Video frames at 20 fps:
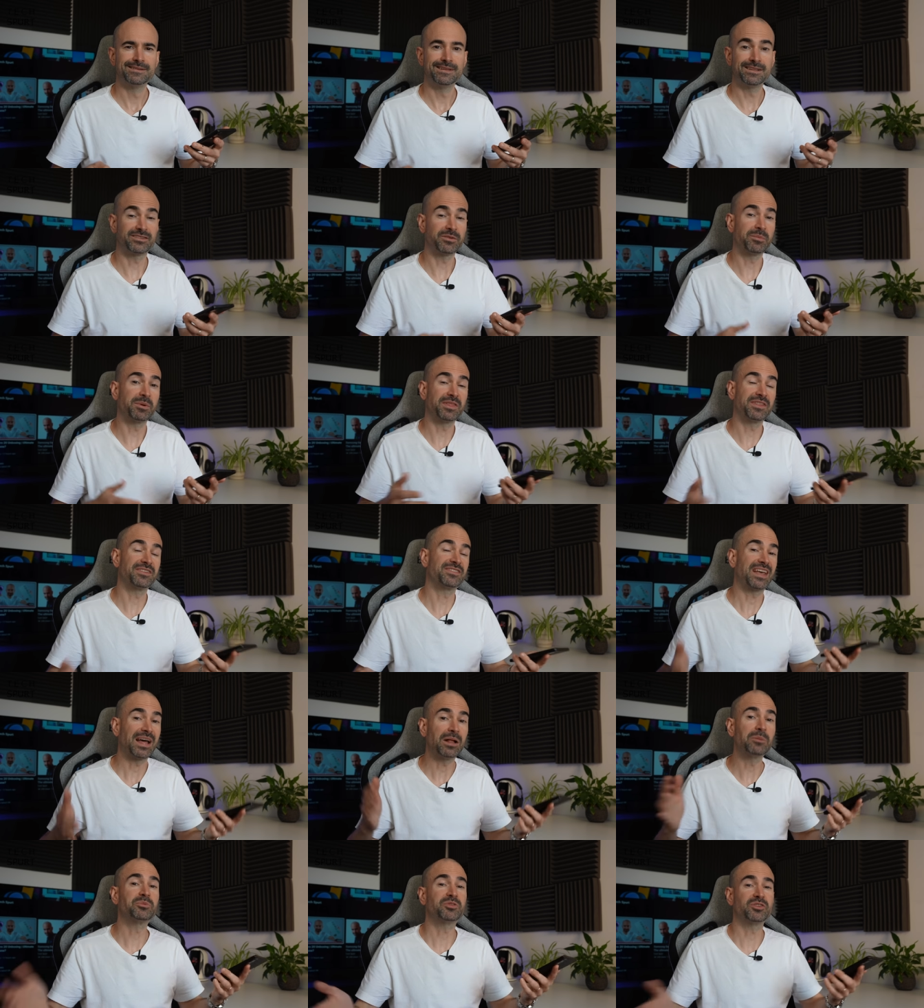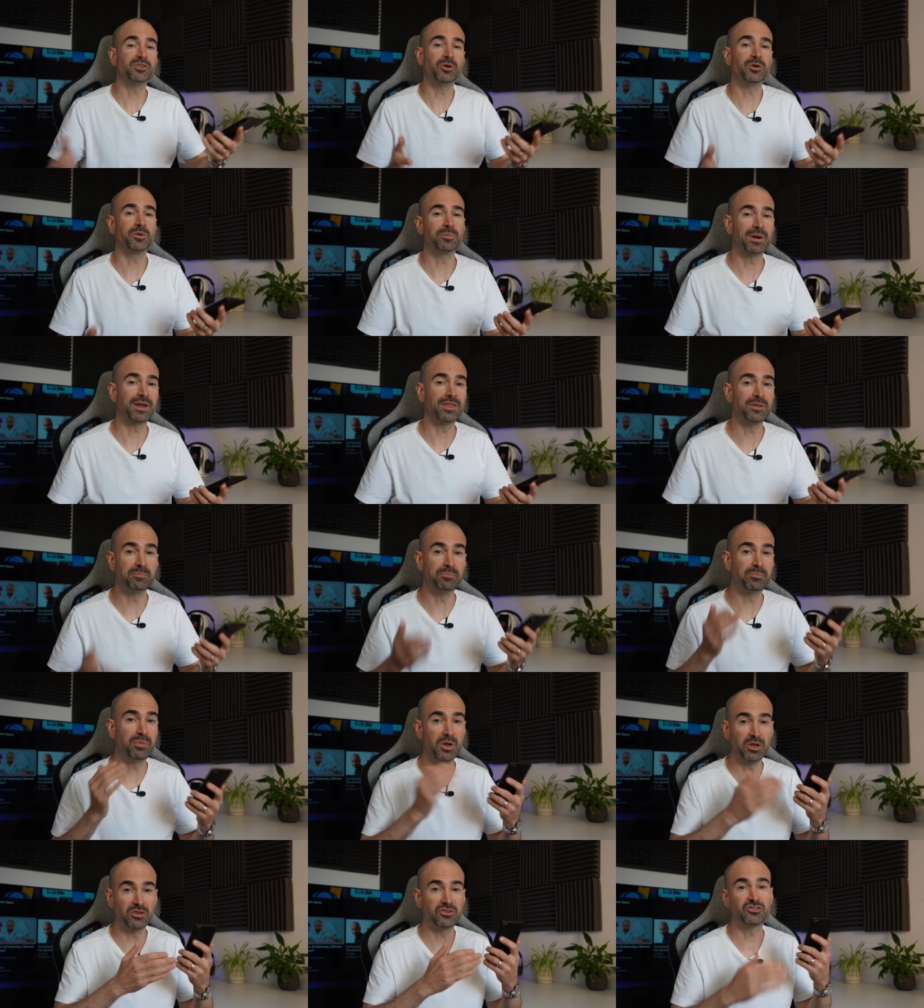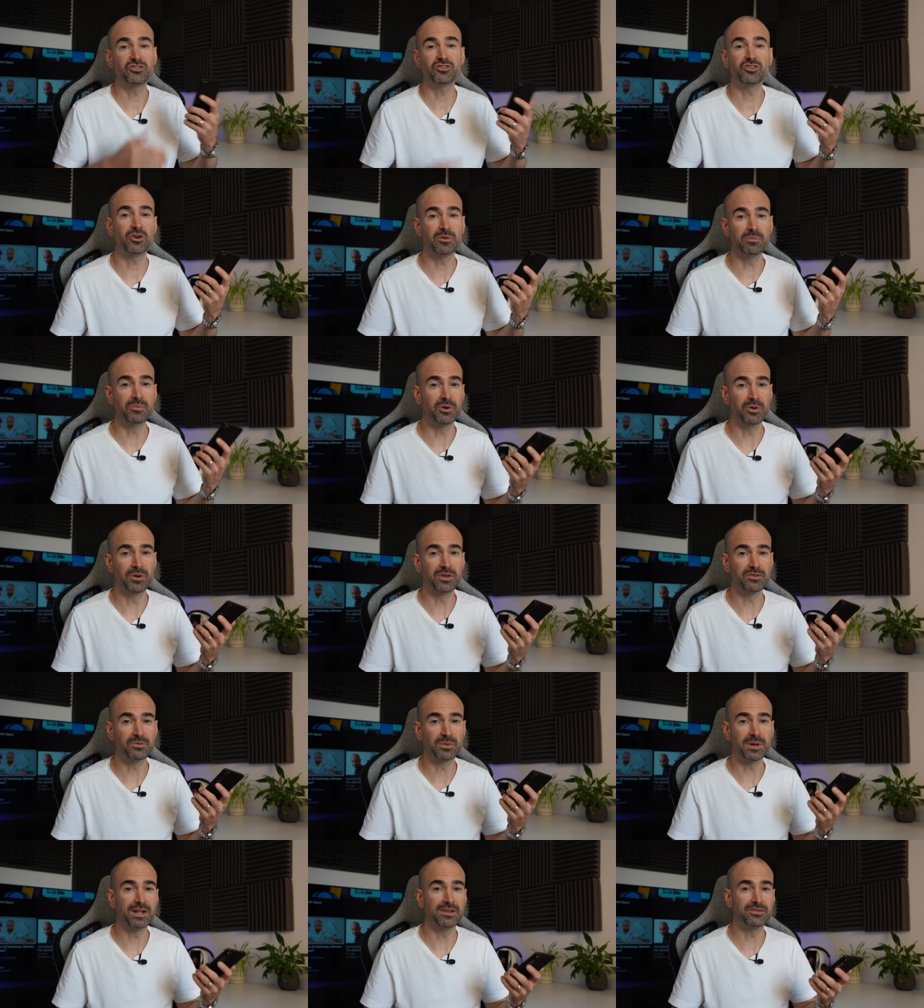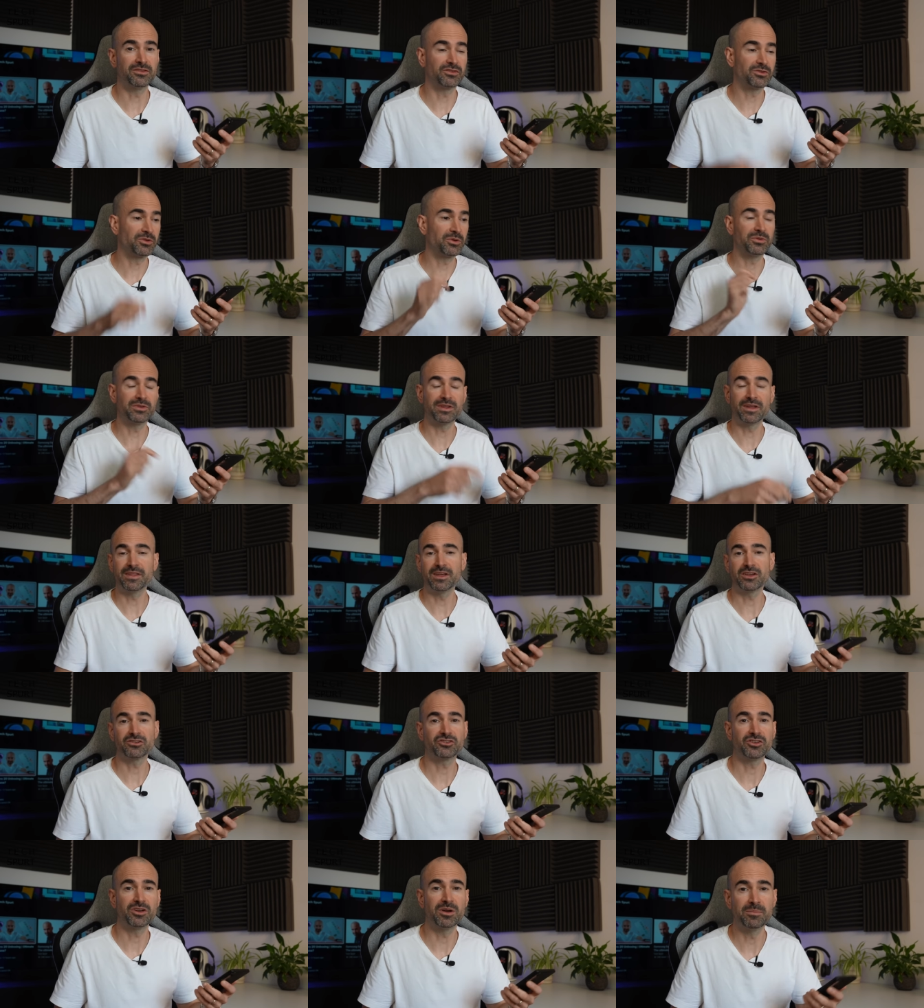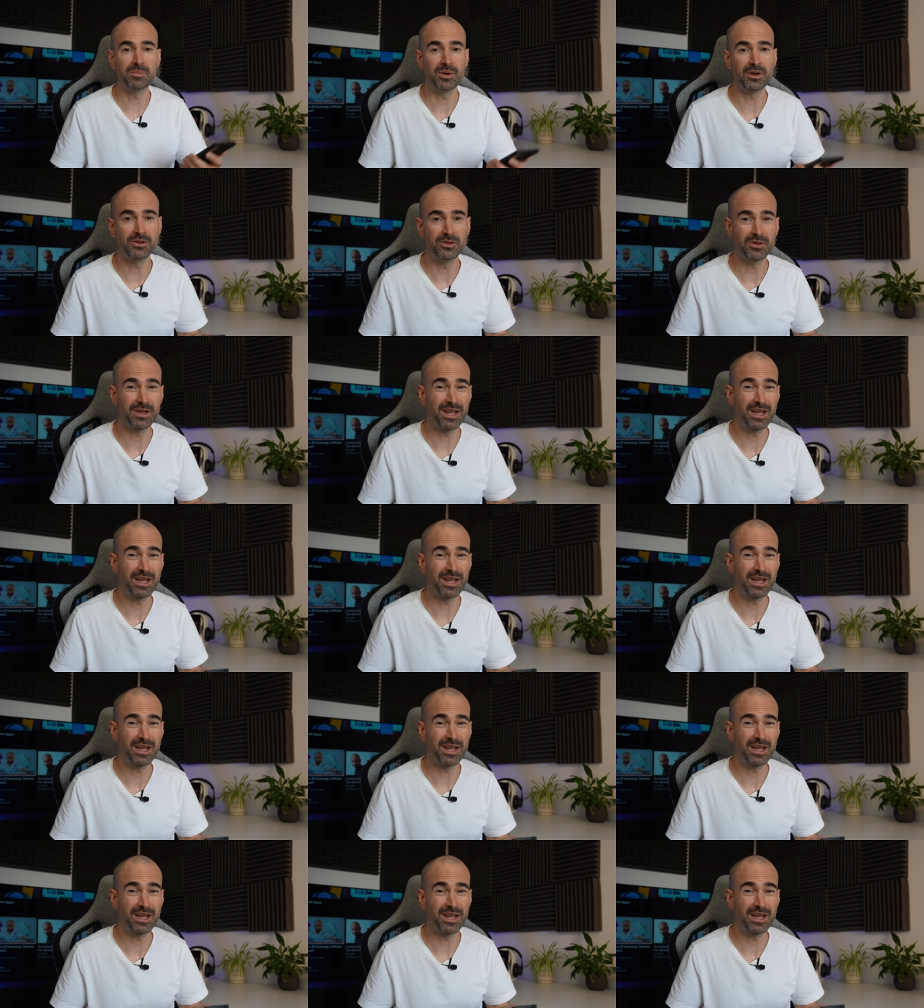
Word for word: That's something that's helped along by the burst shot mode as well. Just hold down that shutter button, you'll